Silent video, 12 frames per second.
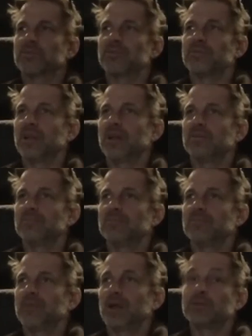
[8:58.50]
I
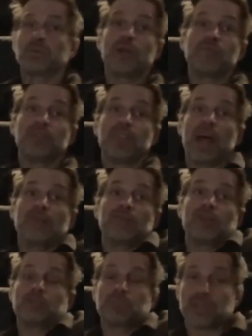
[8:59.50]
was grateful to have
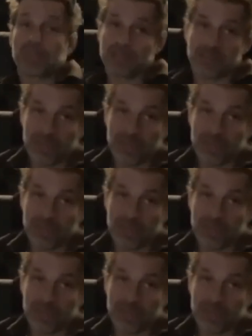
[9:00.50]
those because,